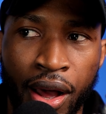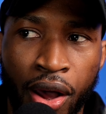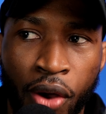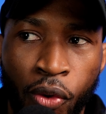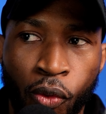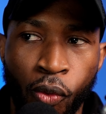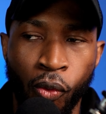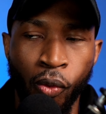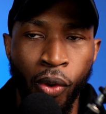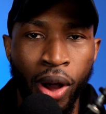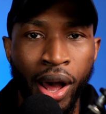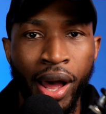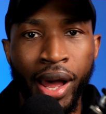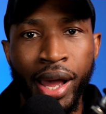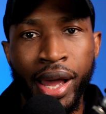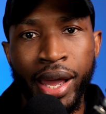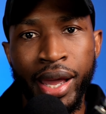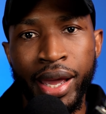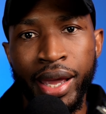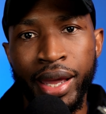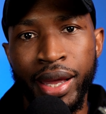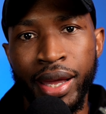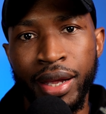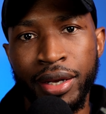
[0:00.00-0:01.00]

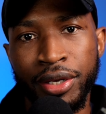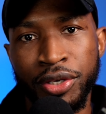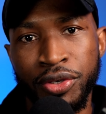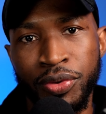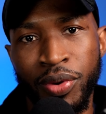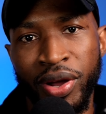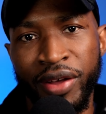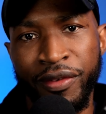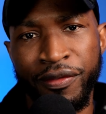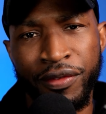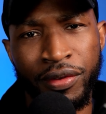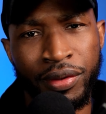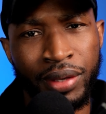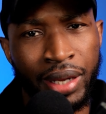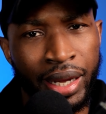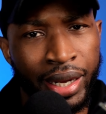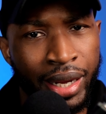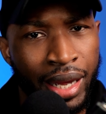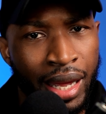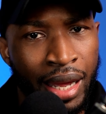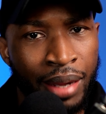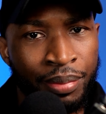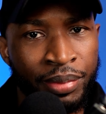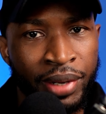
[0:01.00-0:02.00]
why do I feel like
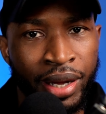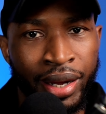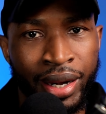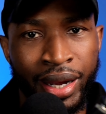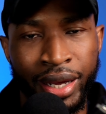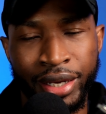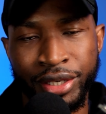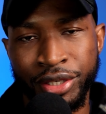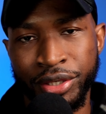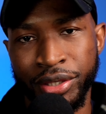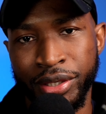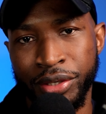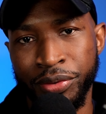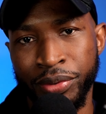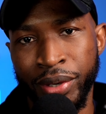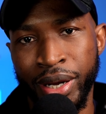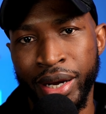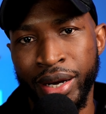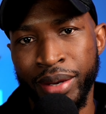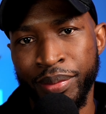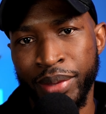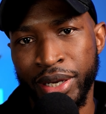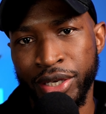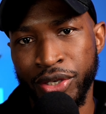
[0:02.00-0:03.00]
I'm not actually
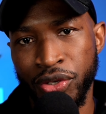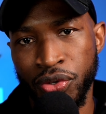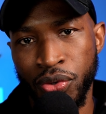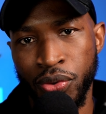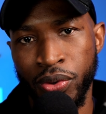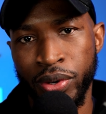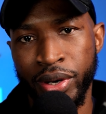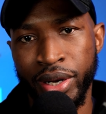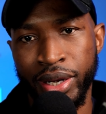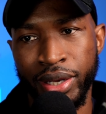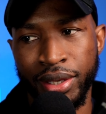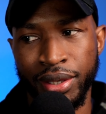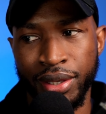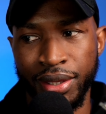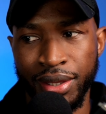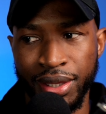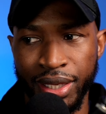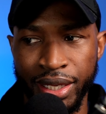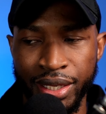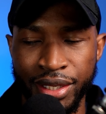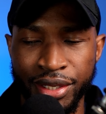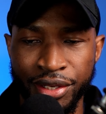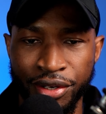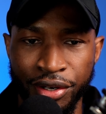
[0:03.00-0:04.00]
writing my story and the
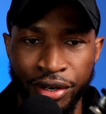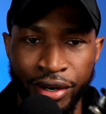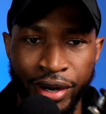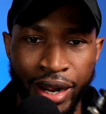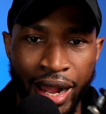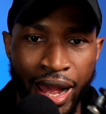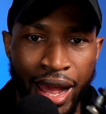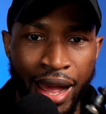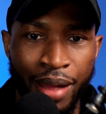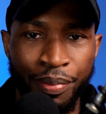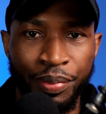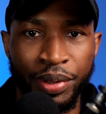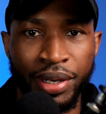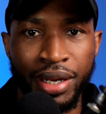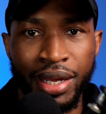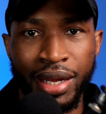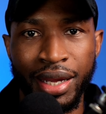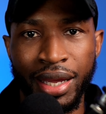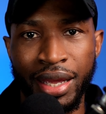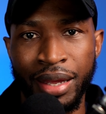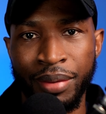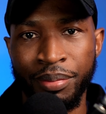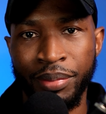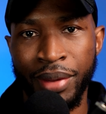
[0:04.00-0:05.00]
things that are happening
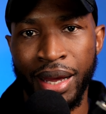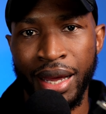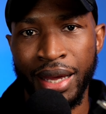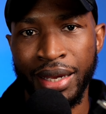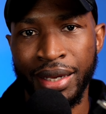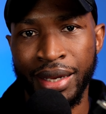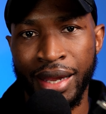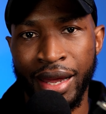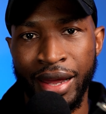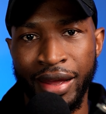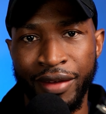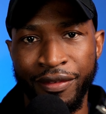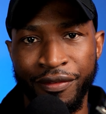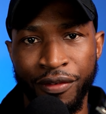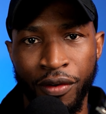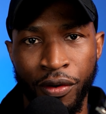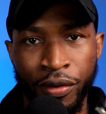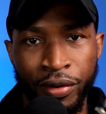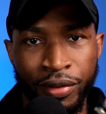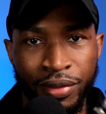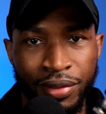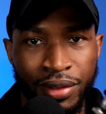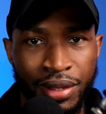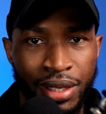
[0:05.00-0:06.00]
in my life
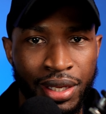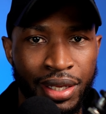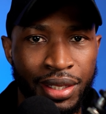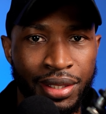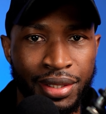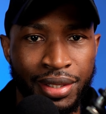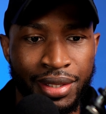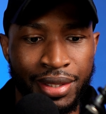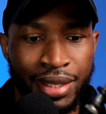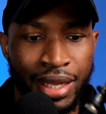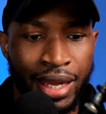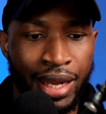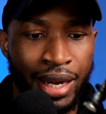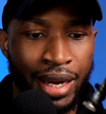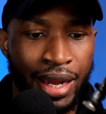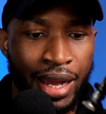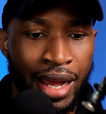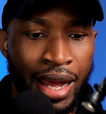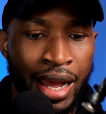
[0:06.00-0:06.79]
are things that